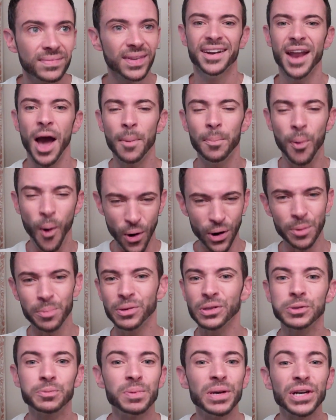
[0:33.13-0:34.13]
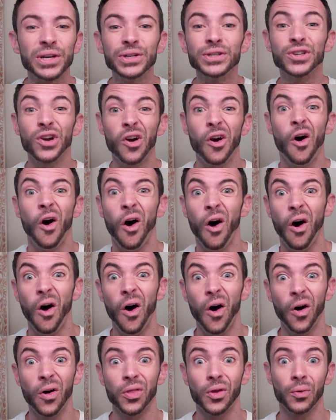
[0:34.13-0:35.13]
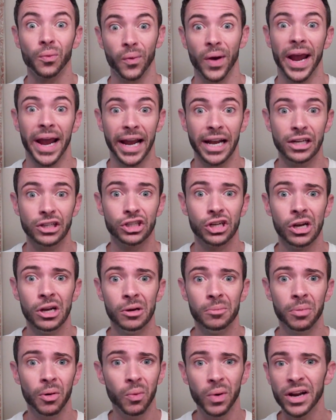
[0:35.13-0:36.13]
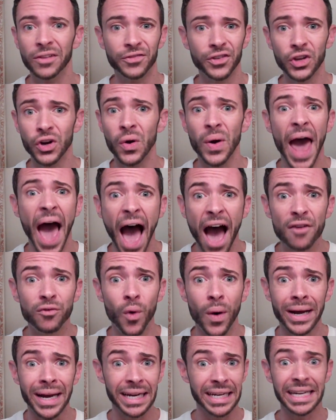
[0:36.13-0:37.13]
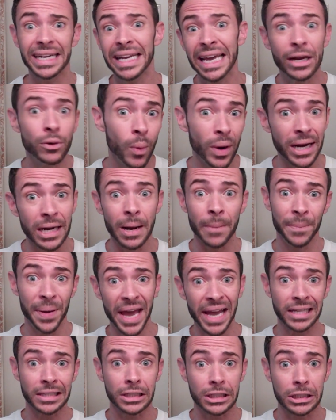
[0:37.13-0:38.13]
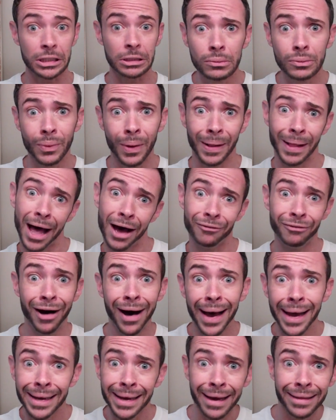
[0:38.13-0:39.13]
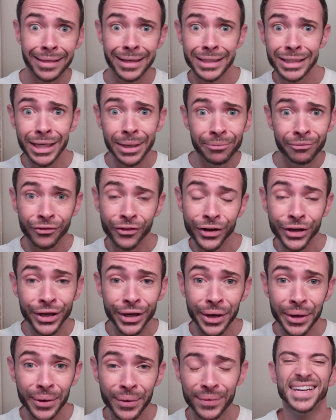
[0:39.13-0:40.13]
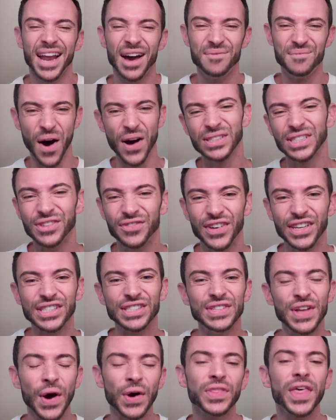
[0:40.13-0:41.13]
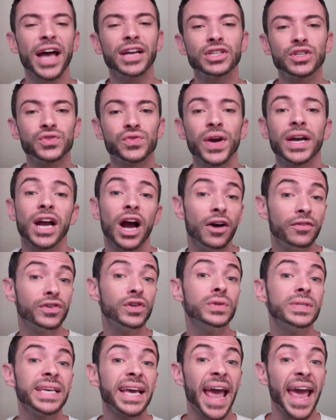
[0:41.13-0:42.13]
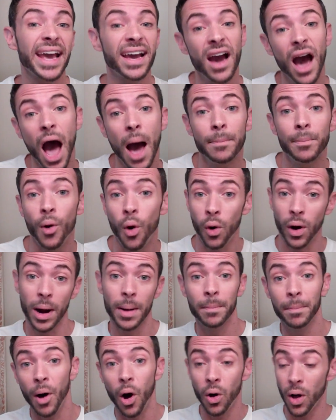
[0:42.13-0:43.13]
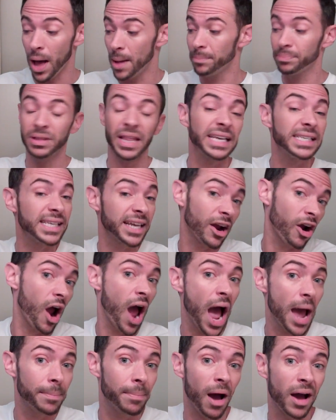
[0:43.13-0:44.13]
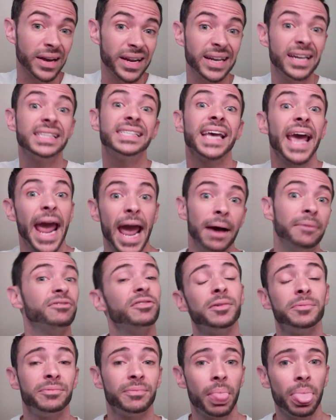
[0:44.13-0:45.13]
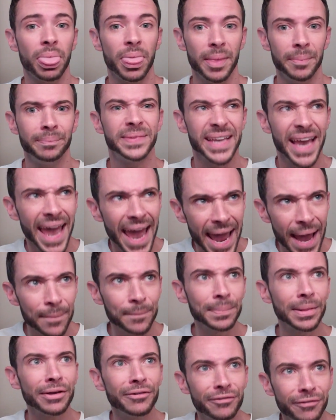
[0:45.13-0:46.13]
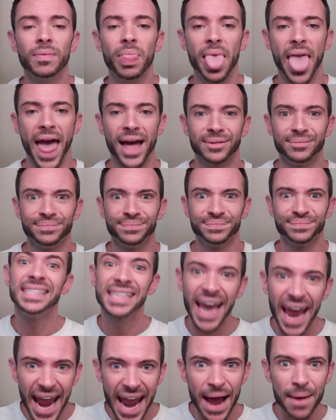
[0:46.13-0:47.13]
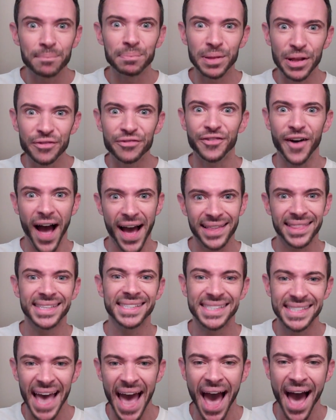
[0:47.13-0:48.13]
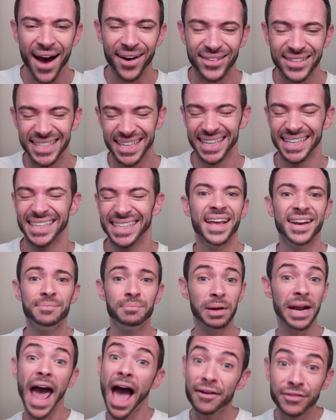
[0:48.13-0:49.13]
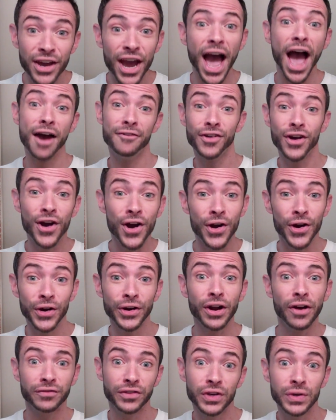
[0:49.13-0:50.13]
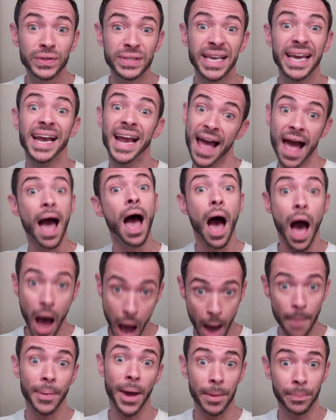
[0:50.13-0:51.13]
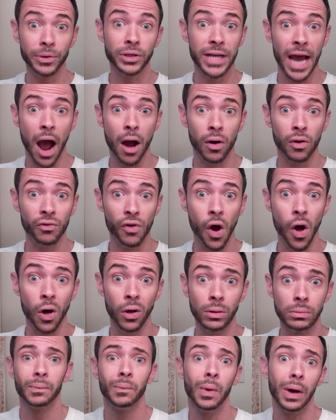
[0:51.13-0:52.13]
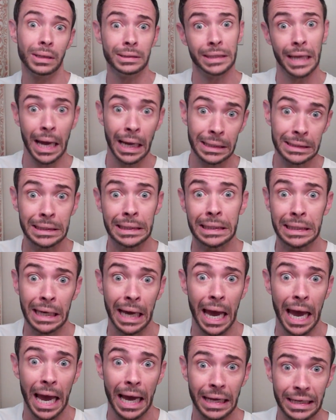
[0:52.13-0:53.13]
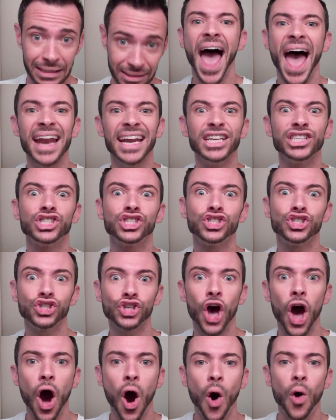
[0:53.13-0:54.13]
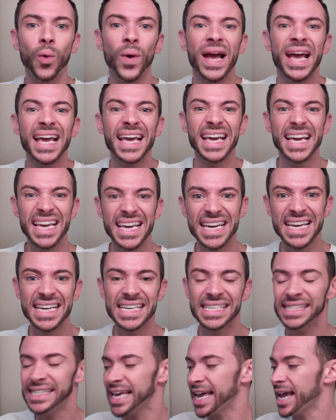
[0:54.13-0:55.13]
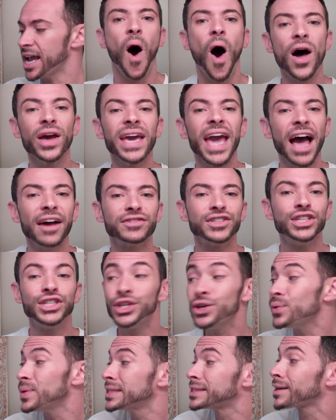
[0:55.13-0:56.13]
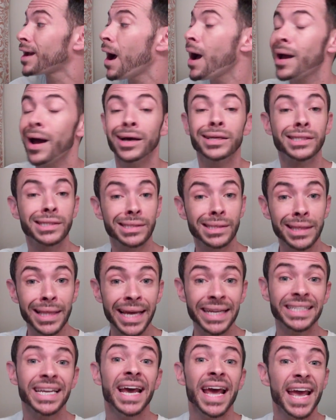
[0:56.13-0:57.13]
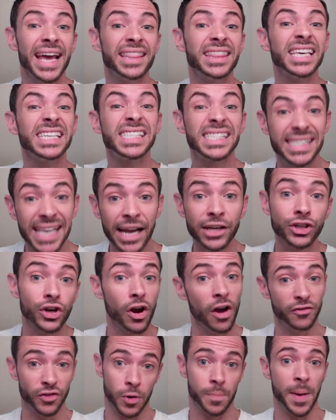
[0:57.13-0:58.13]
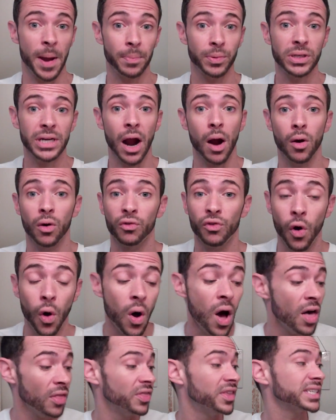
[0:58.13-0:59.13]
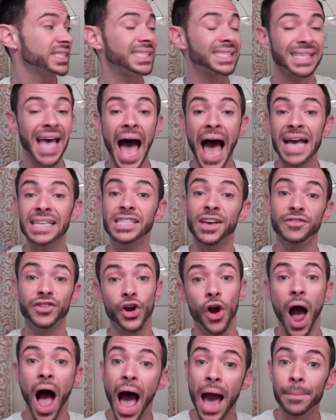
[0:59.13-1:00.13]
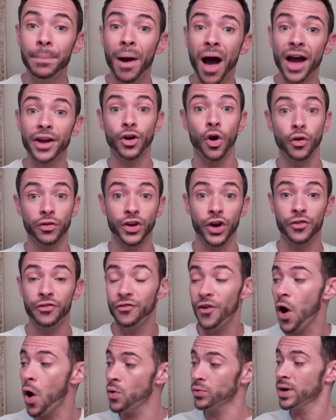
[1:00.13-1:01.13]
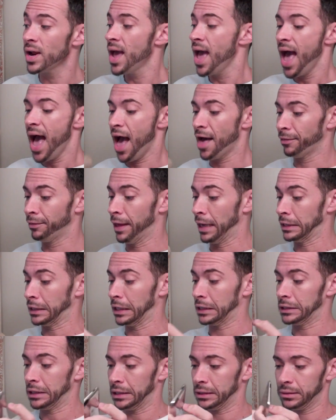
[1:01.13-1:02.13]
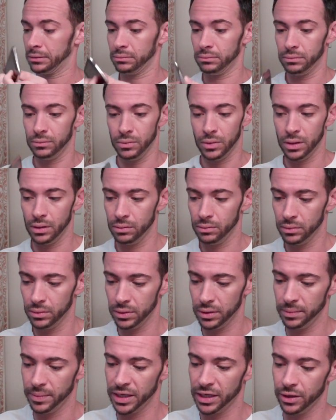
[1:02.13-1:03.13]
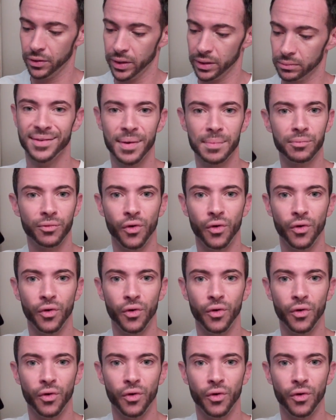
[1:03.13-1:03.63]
Now portable speakers are all the rage, but what if you don't have one and you need one in a pinch? Well, have I got the tip for you. Now most of us know that trick of using a cup or a bowl and placing our iPod in it to ampli- to ampli- to amplify the sound. But have you ever heard of using a paper towel roll? Well, now you can. And it's so easy. All you have to do is cut a slit in the center of your paper towel roll, the size of your iPod or your phone, and then you just... what am I doing? I'm